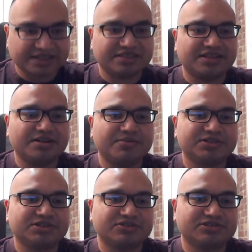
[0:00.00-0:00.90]
The number
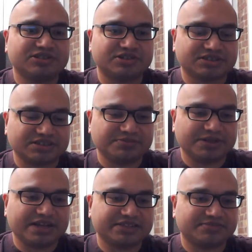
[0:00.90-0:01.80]
twos are sleep
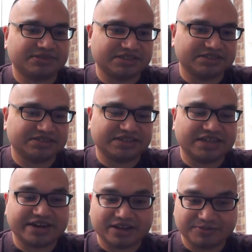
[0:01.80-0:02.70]
last because they
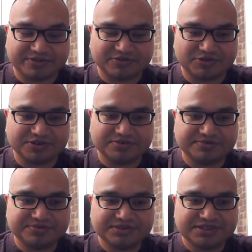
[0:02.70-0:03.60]
got to help everyone.
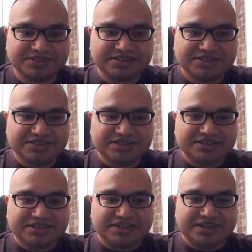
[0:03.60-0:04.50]

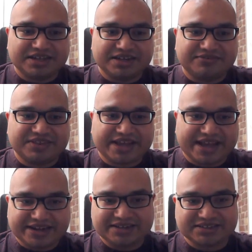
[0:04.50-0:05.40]
And if they
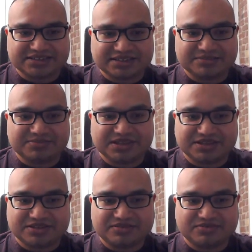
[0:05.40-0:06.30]
had any sleep, they
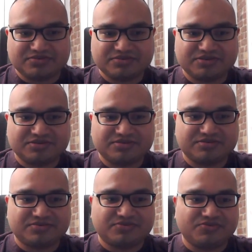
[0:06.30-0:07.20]

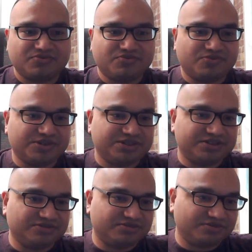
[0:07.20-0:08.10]
would
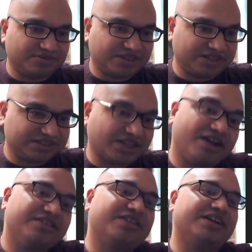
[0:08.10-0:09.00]
do things
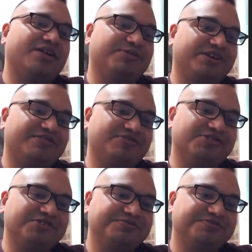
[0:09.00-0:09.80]
other than helping everyone.